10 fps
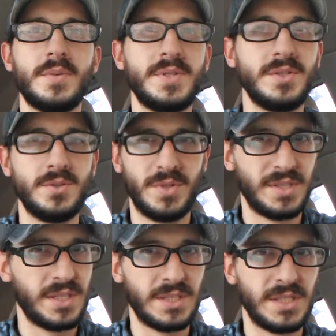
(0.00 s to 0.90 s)
I mean, you do
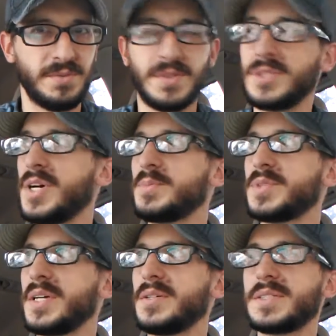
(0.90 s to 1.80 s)
that kind of stuff on the job
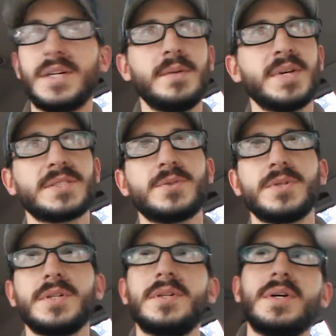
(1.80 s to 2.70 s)
site all the time. That's
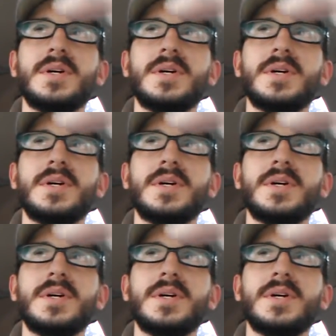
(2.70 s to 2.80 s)
crooked.